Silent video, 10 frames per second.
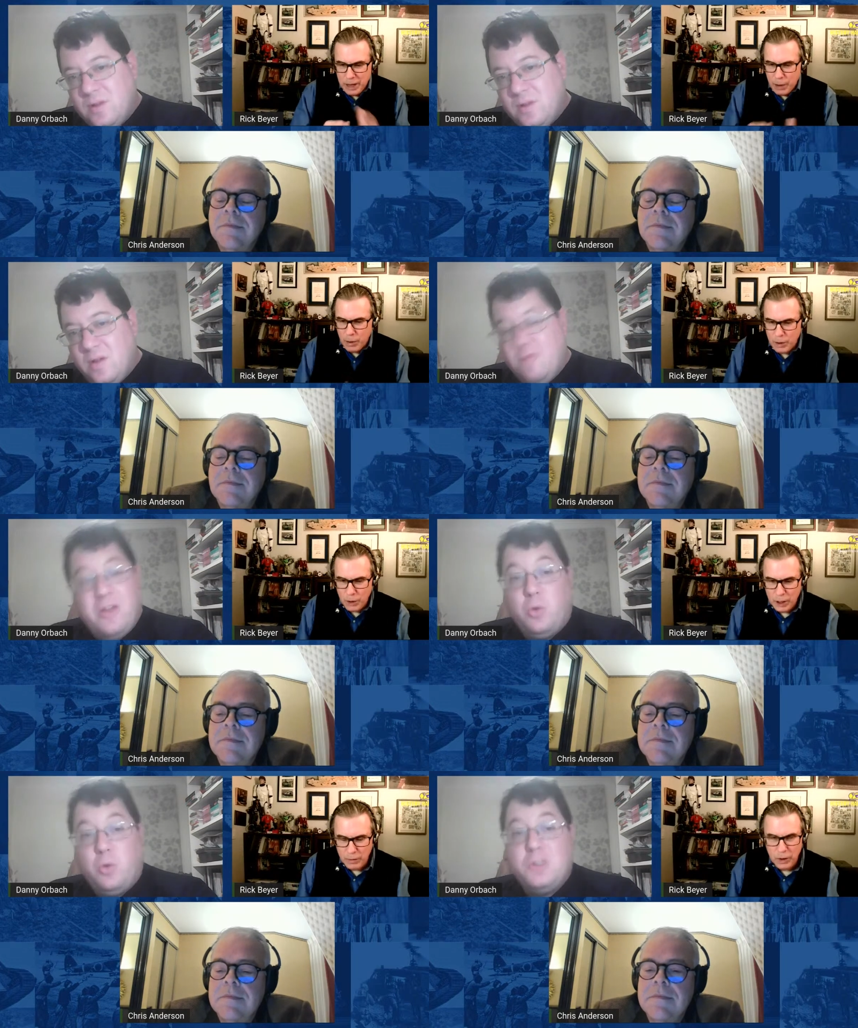Speaker 1: they were
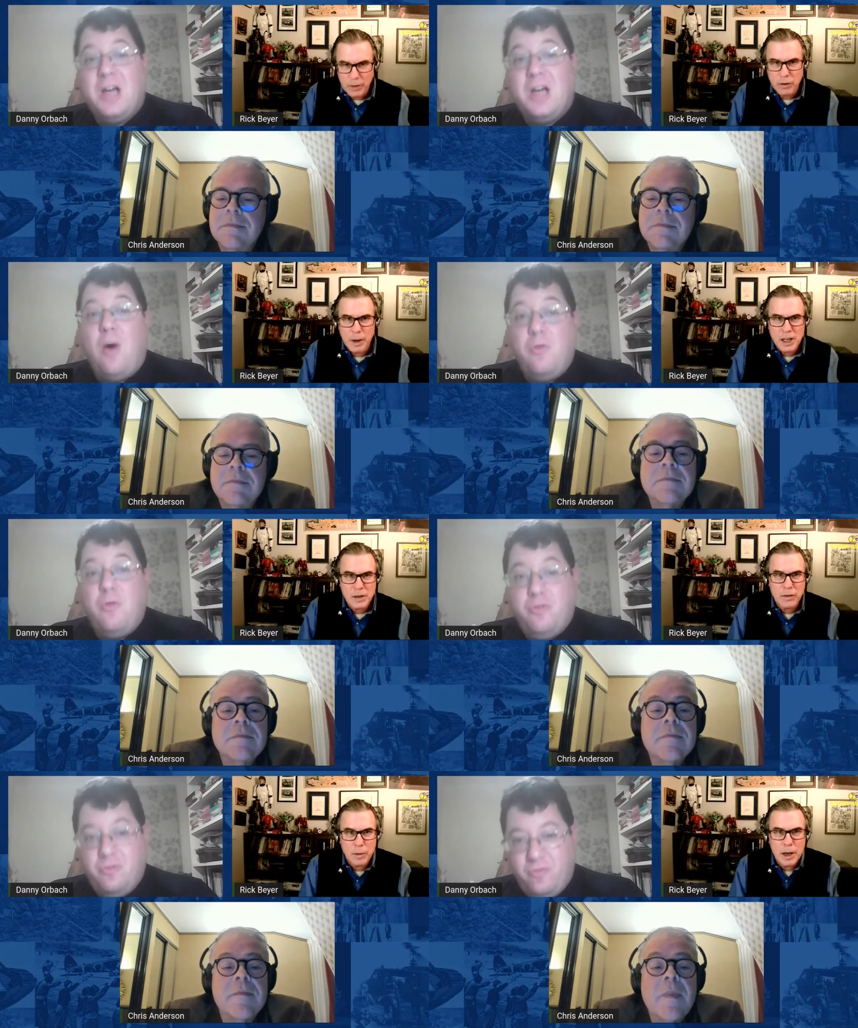looking for information Rauff.
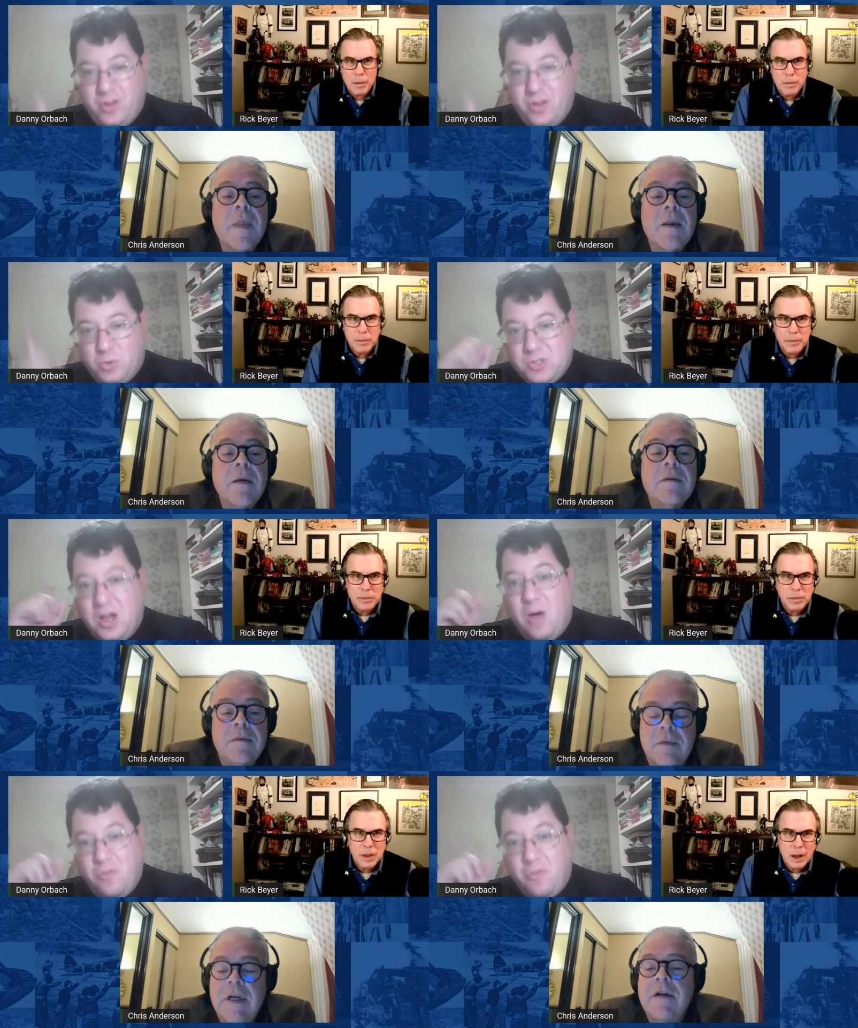from him. It was
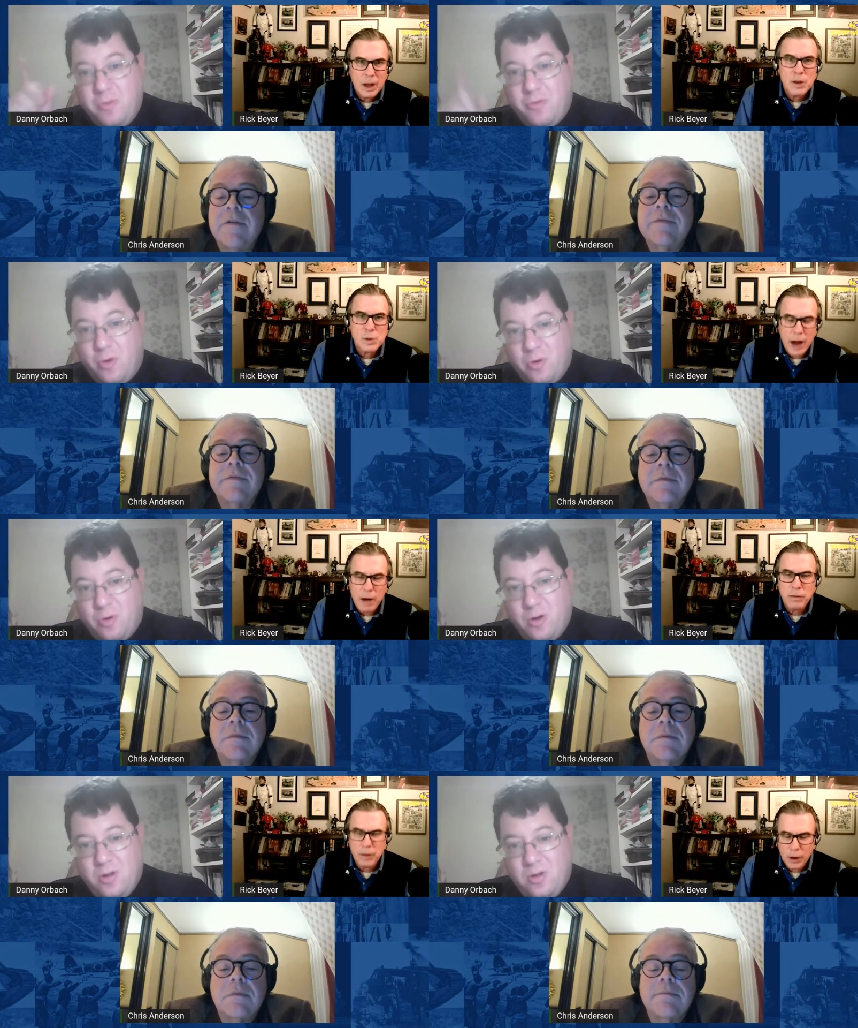Rauff. That's
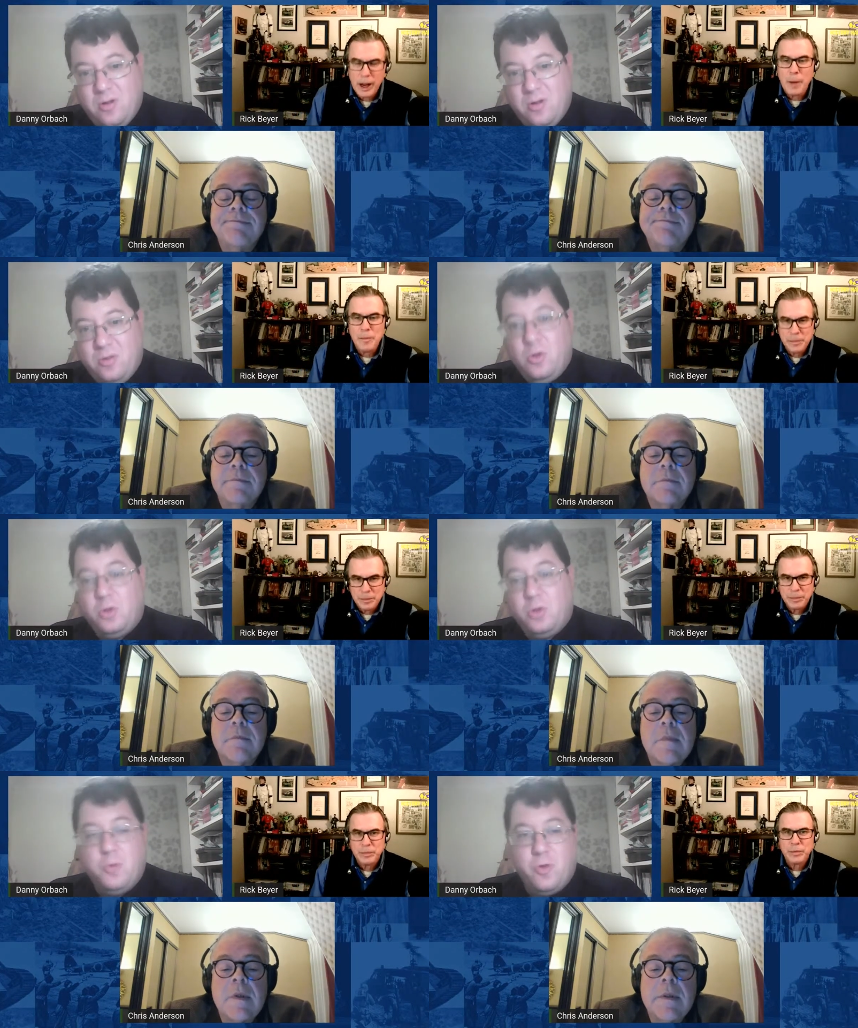Rauff.
Speaker 2: Okay. No
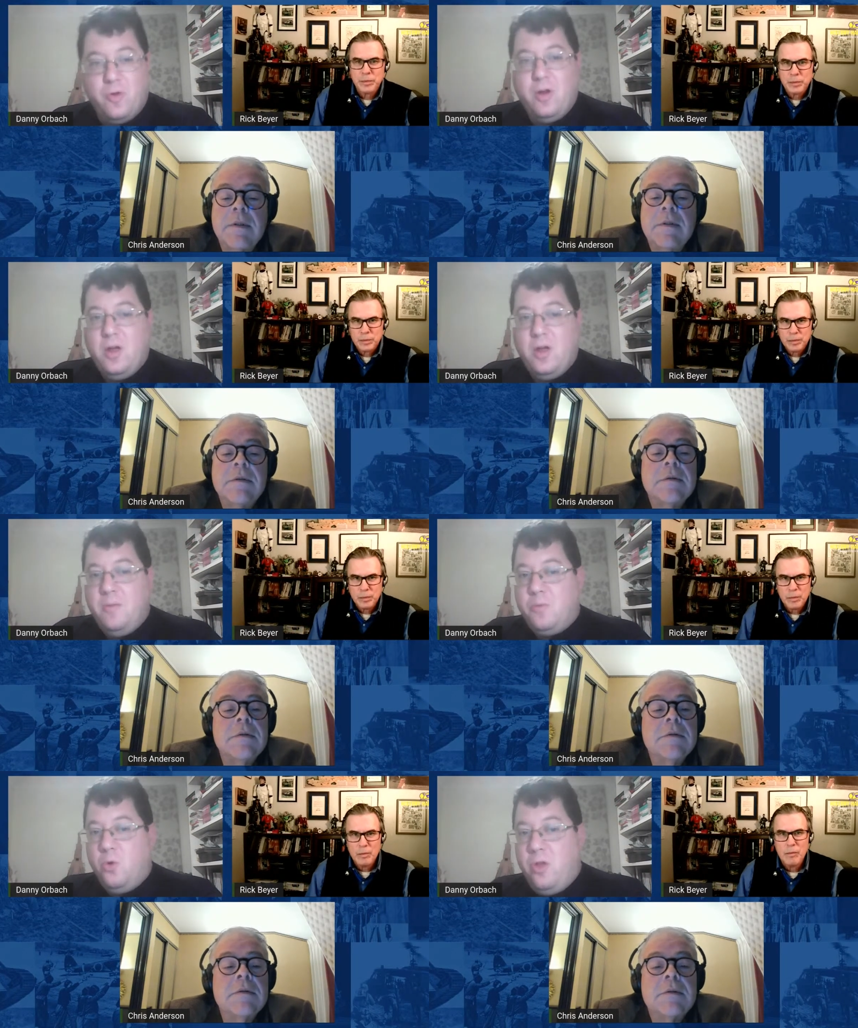problem.
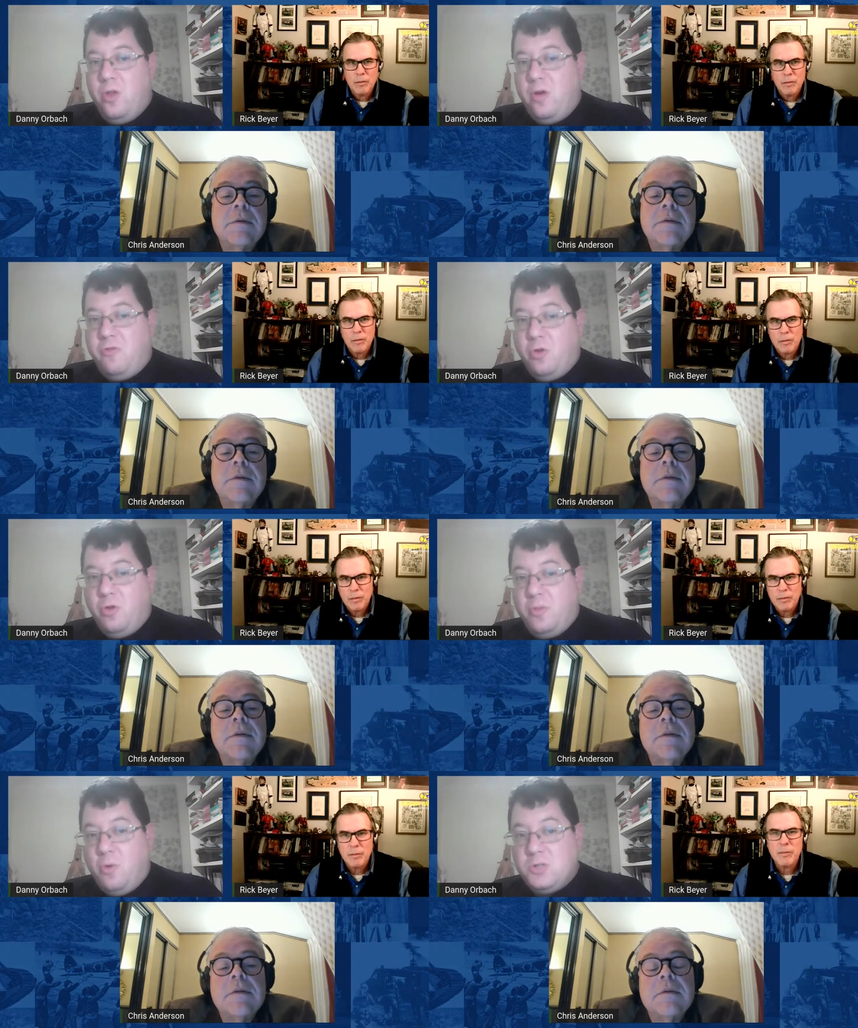Brunner for
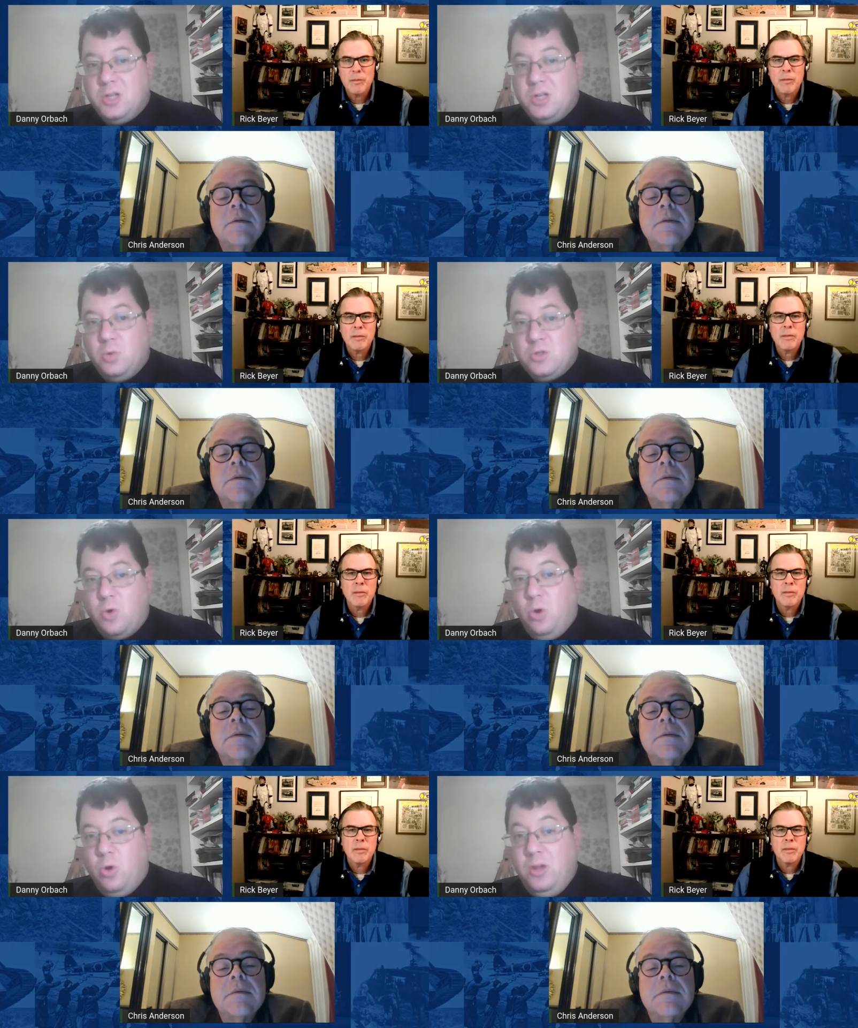the Mossad was
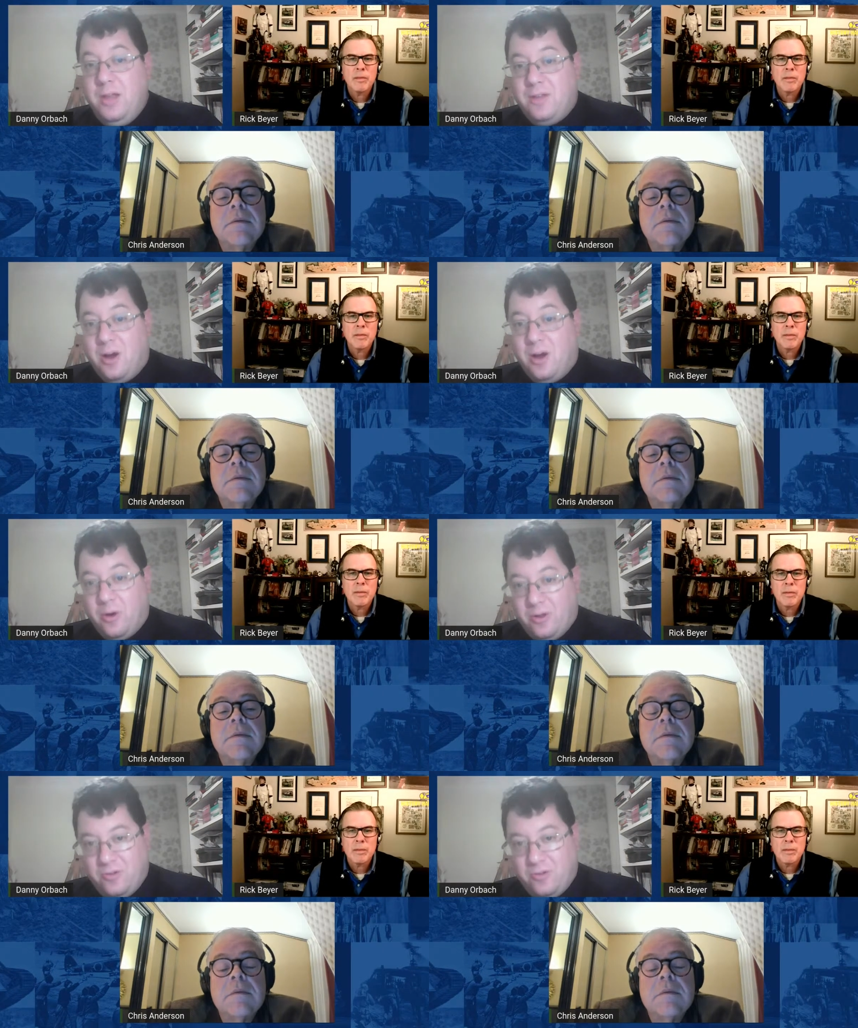only a target.